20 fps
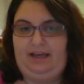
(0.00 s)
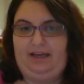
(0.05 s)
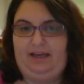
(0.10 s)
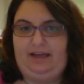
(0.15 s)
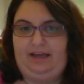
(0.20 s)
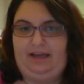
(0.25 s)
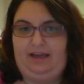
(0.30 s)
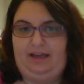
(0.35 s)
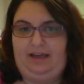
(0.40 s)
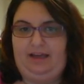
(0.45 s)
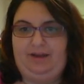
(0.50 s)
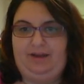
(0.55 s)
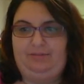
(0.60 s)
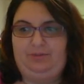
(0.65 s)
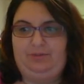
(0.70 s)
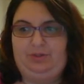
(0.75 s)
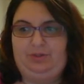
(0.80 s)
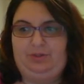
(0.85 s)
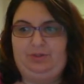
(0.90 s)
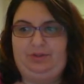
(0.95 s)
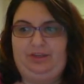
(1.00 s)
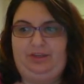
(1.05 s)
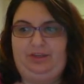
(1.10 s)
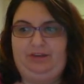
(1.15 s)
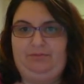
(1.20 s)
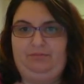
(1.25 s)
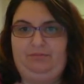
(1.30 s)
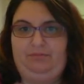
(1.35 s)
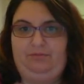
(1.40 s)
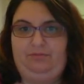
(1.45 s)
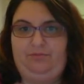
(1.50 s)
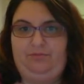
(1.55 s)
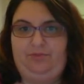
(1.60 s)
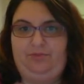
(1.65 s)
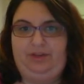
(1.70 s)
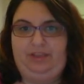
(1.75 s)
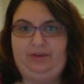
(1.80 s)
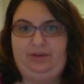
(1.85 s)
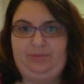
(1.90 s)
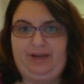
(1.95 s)
I'm doing
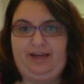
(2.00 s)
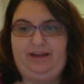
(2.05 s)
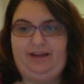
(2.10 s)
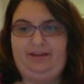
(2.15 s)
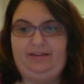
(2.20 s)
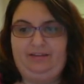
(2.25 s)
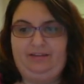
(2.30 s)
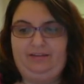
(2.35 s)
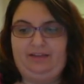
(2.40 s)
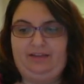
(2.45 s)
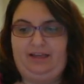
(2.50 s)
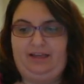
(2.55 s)
really well.